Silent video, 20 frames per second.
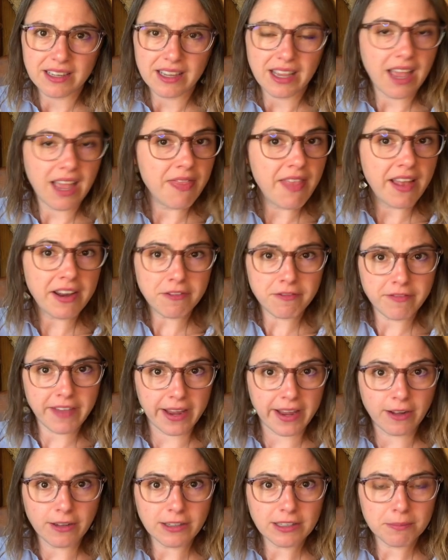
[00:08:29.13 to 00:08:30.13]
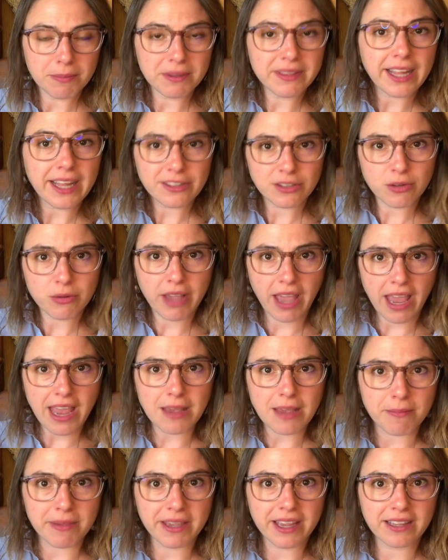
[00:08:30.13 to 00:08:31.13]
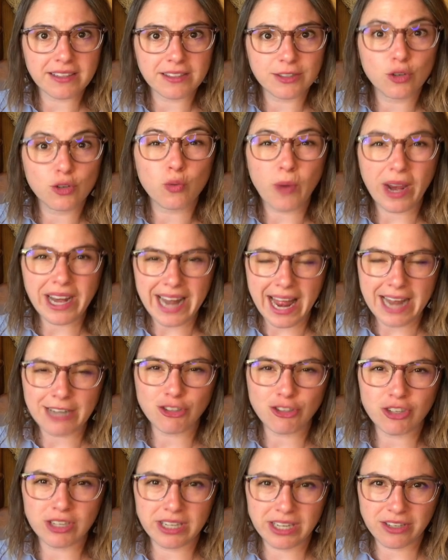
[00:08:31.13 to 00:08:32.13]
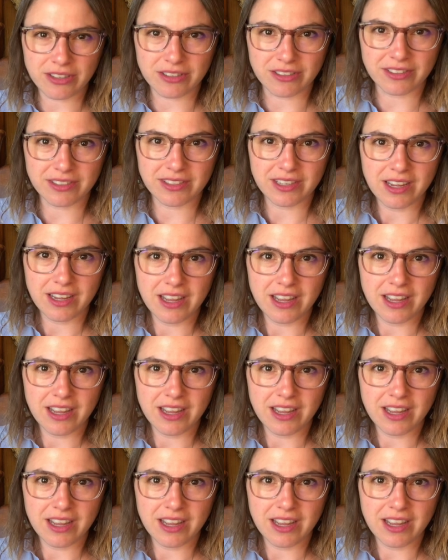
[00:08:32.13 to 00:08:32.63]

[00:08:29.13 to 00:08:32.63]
and then it failed, but that's okay because great engineers,